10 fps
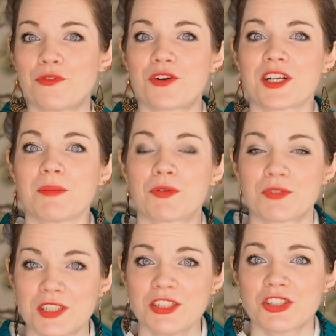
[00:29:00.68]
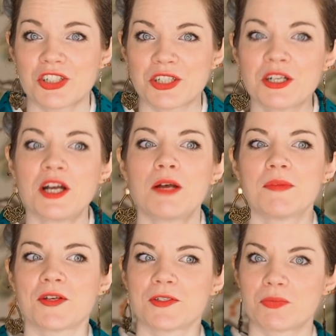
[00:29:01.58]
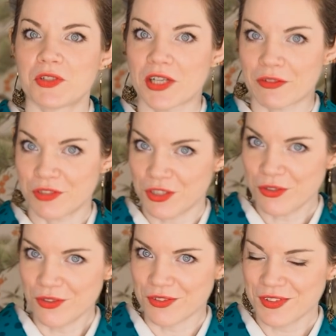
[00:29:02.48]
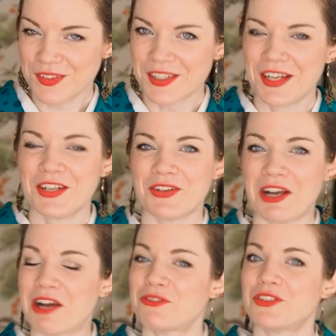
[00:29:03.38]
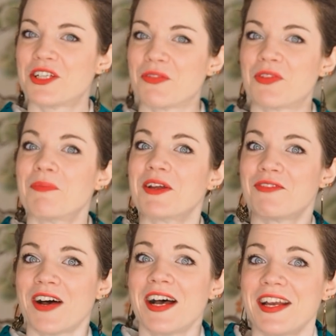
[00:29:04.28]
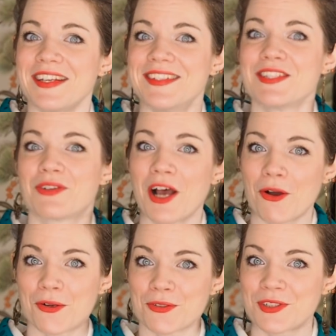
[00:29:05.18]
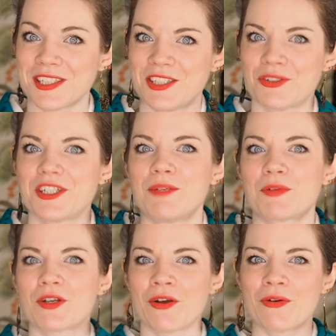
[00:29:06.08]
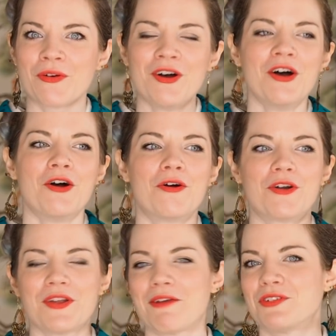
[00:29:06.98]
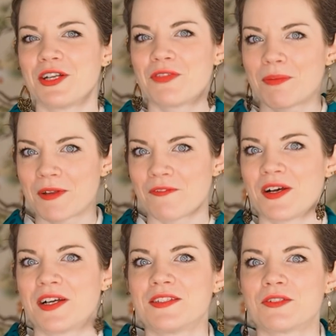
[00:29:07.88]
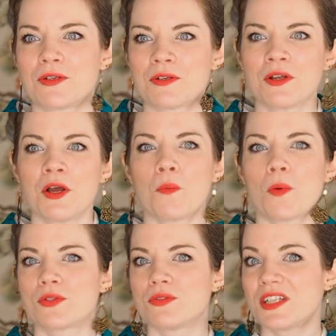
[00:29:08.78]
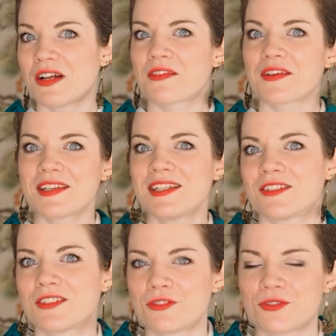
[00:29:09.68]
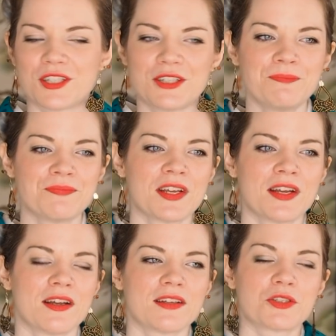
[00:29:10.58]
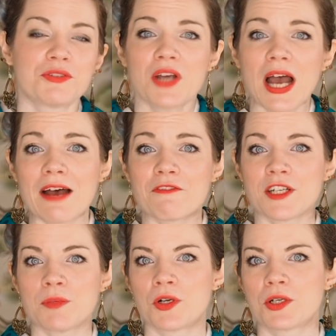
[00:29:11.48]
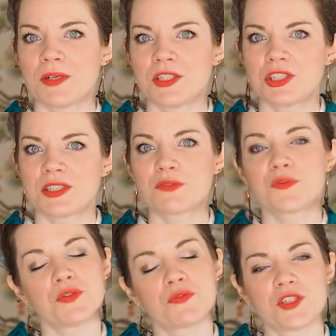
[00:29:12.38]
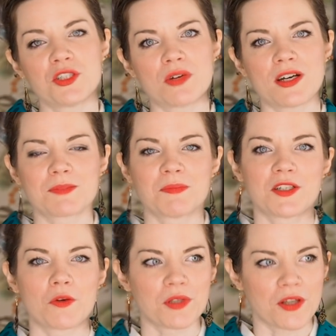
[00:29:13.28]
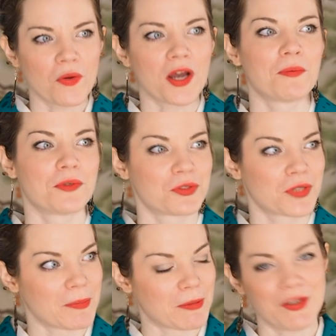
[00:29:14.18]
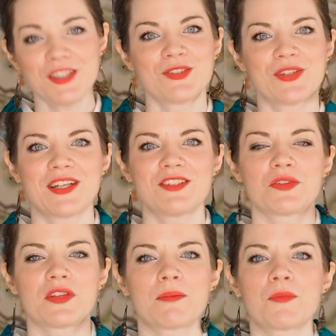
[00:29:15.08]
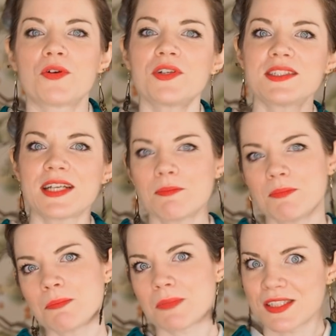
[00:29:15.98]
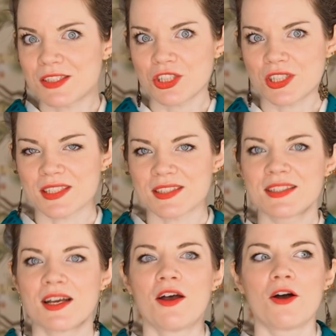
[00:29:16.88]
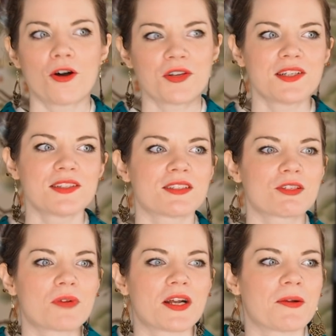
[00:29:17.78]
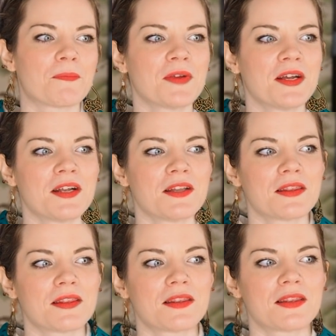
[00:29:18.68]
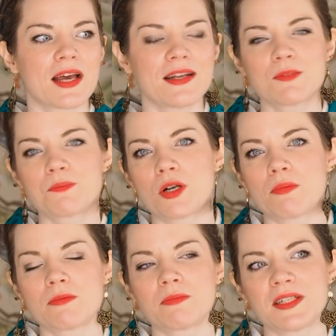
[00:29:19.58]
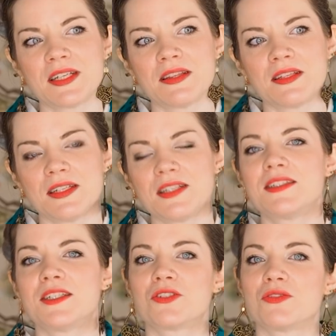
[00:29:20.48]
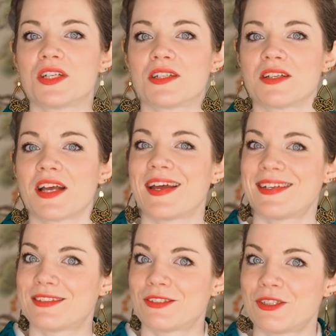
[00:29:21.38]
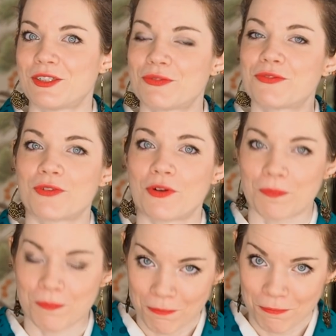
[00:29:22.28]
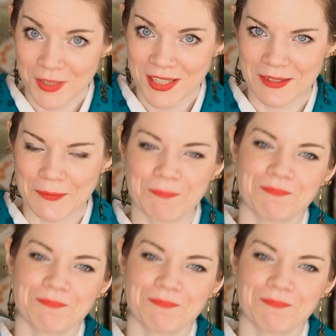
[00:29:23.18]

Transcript: for a kimono teacher, because when you have students, you have to give them advice on how to clean your kimono, or you have to give them advice on what to tell the cleaner store. So if you have any more questions, feel free to ask me down below. I will try my best to answer them, or send me messages on Instagram. That is probably the easiest to get an answer from me.